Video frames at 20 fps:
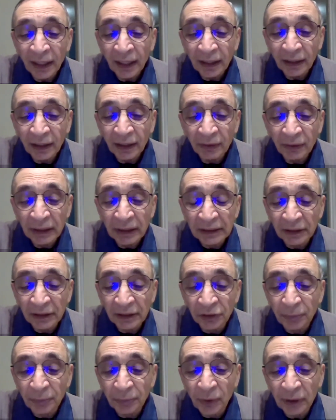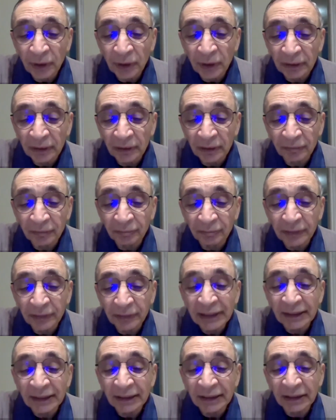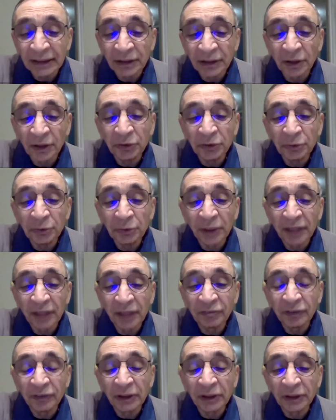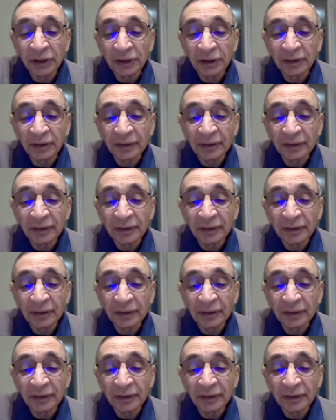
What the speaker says: Now, here's a small little incident on July 1st.